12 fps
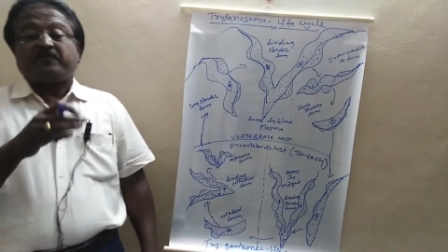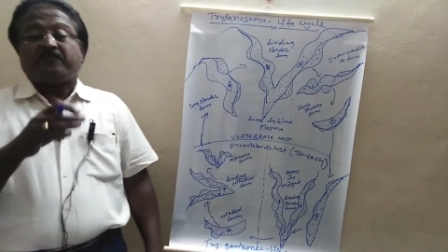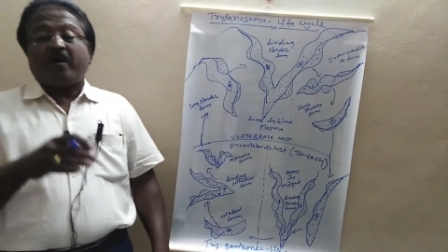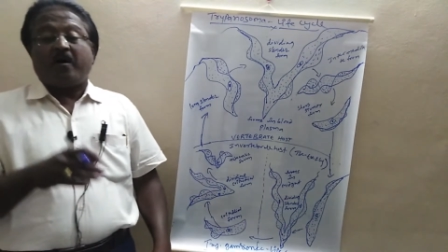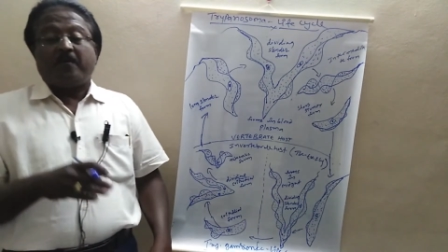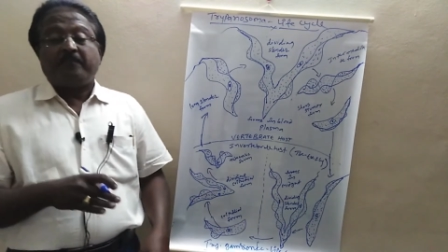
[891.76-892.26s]

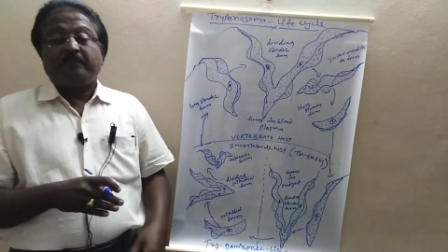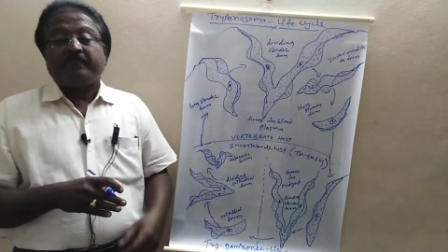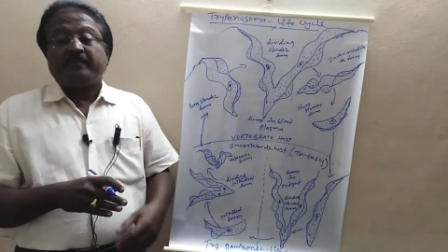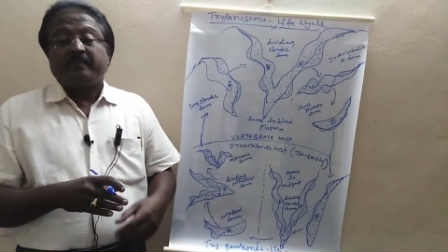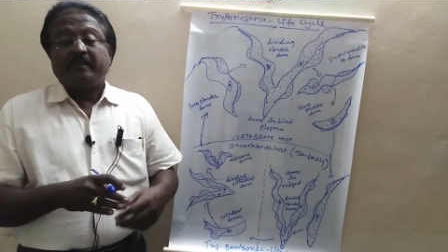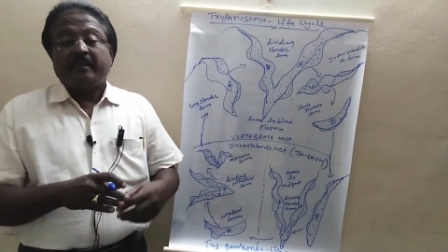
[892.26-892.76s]
form
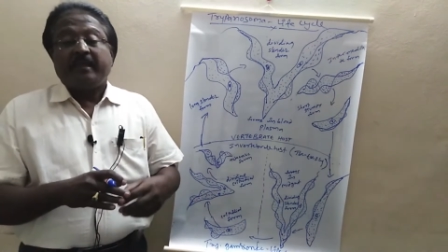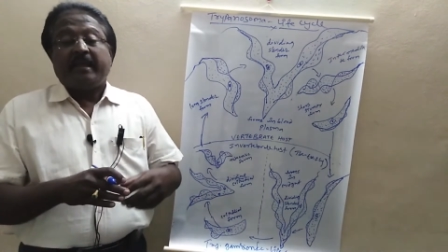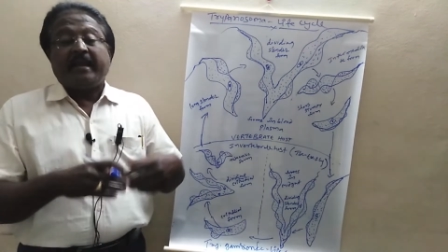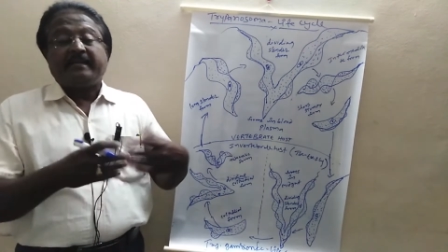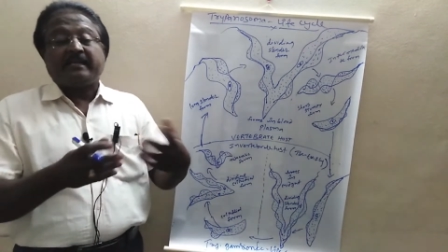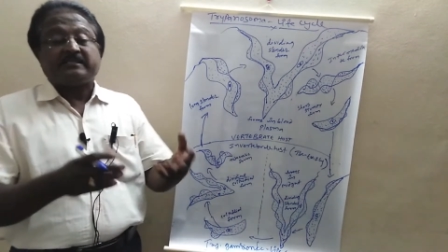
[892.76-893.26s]

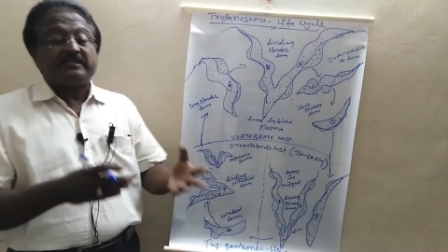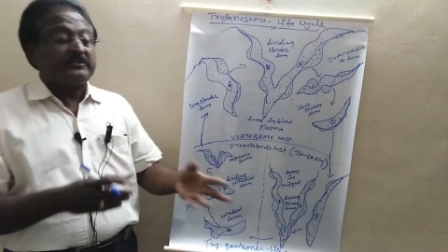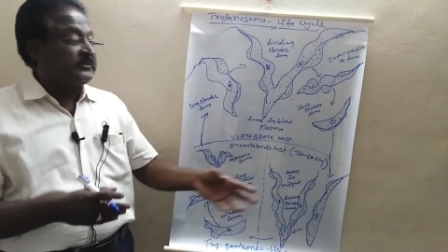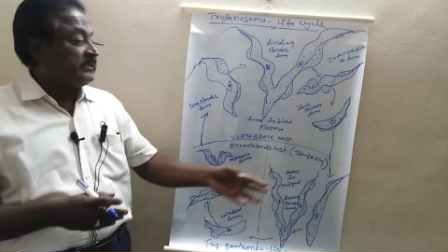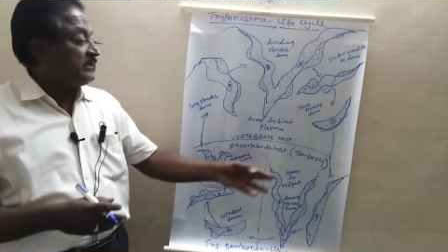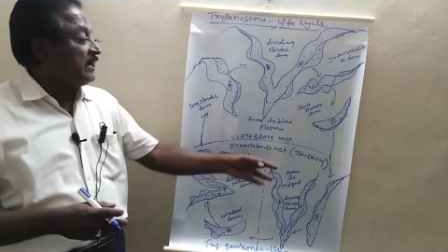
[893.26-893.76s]
enters
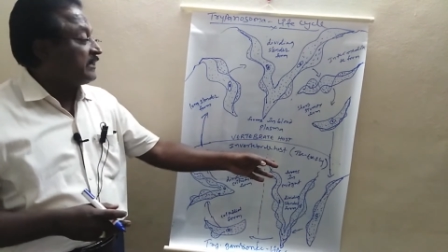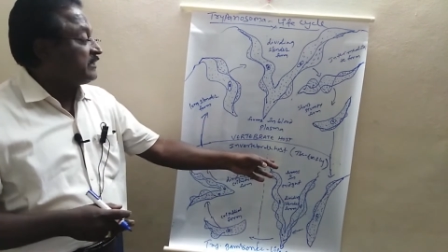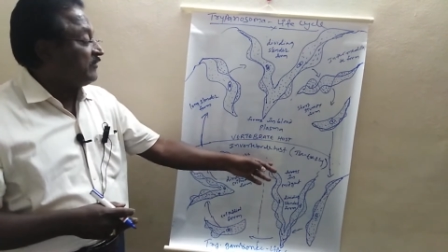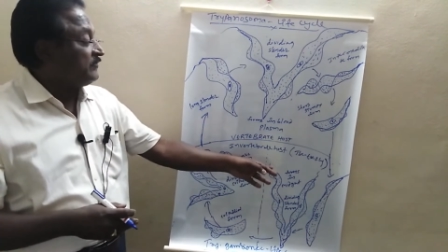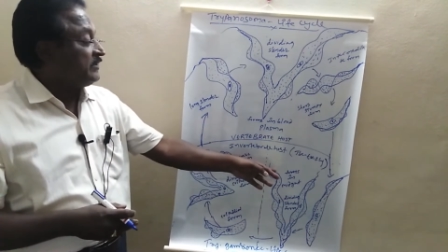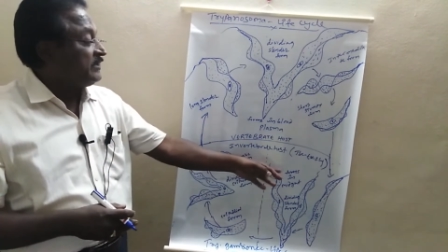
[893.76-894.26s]
into the gut
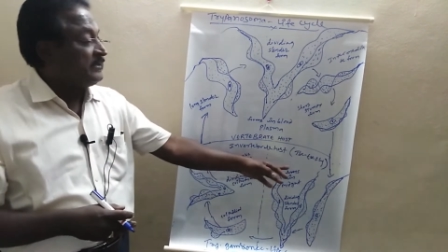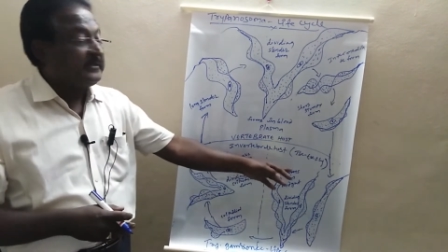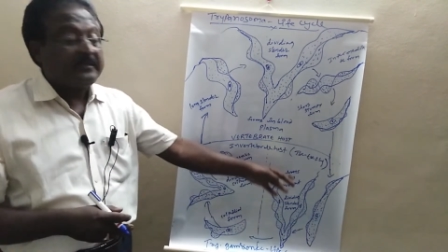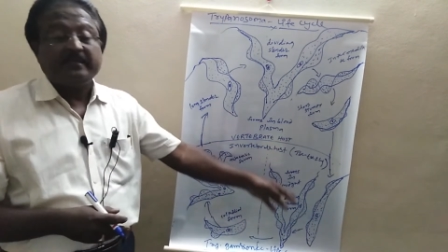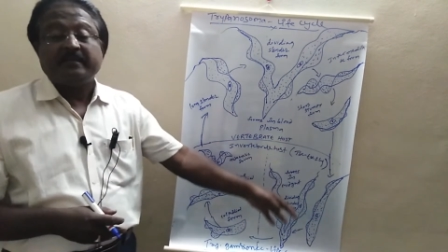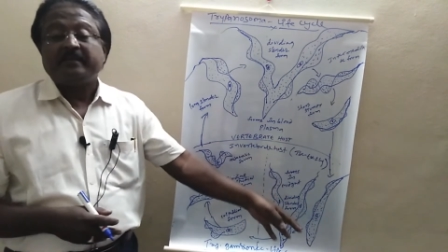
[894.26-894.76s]
of the
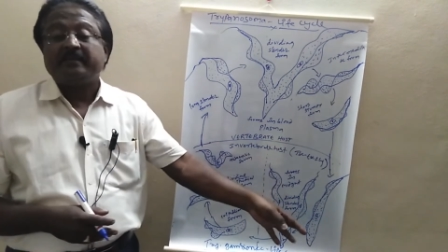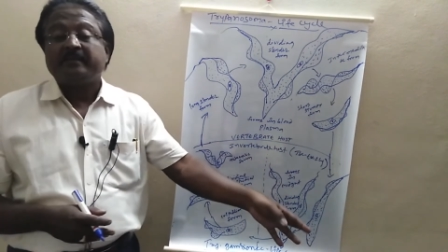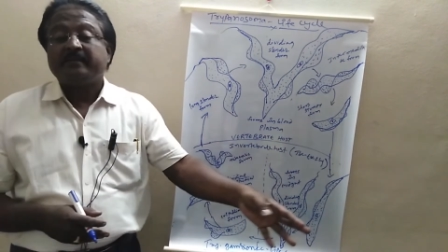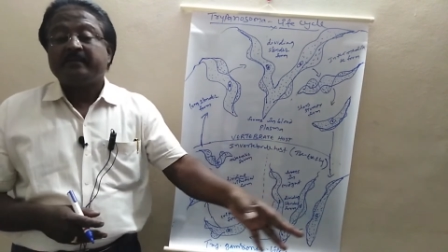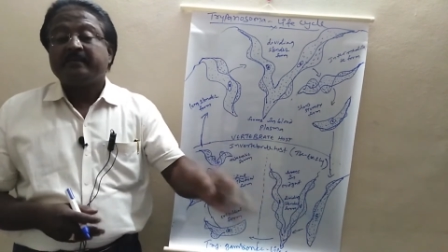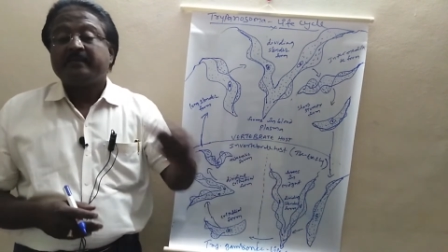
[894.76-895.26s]

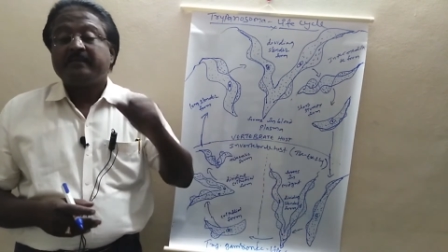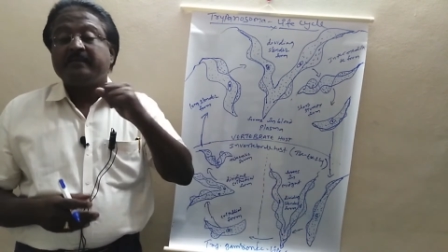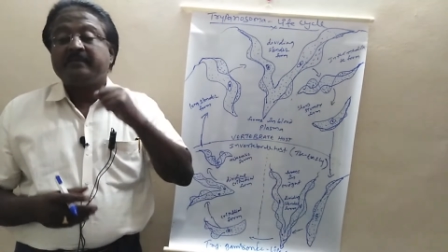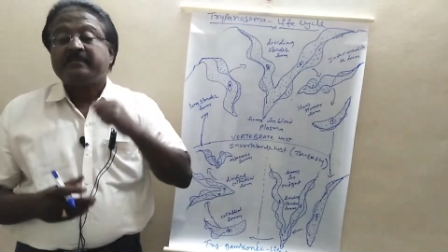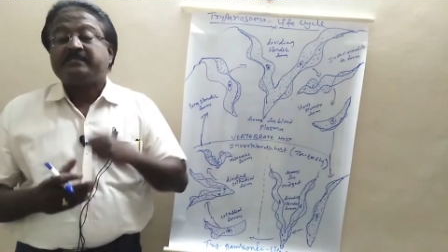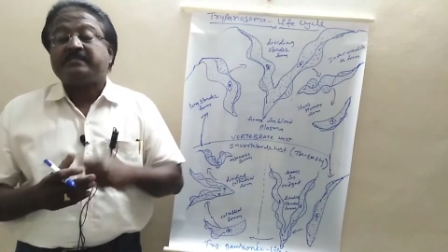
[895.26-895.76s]

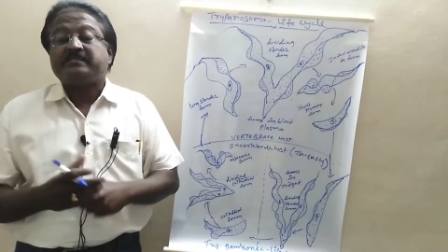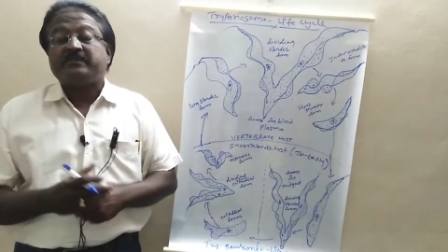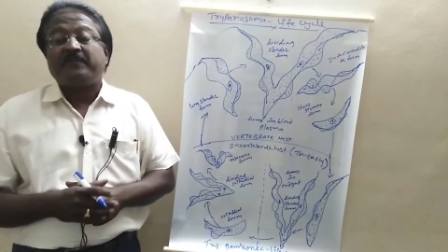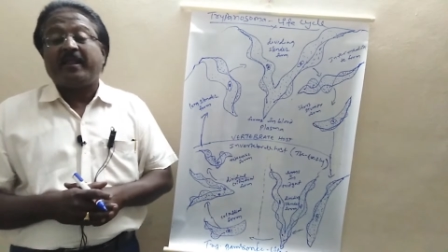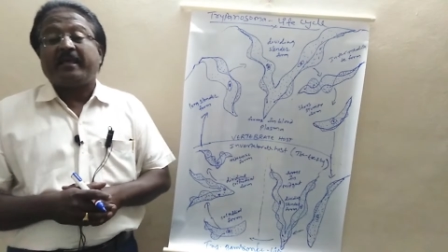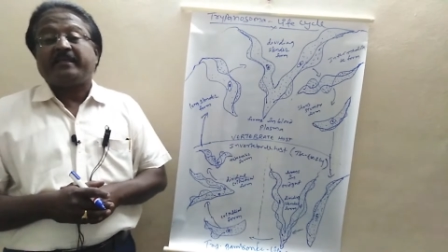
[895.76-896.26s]
CC
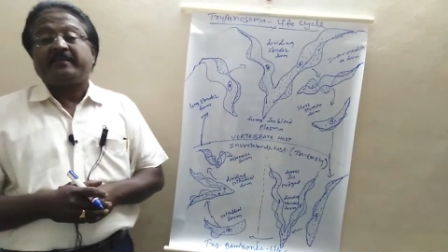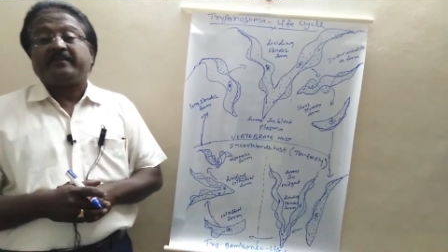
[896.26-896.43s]
fly.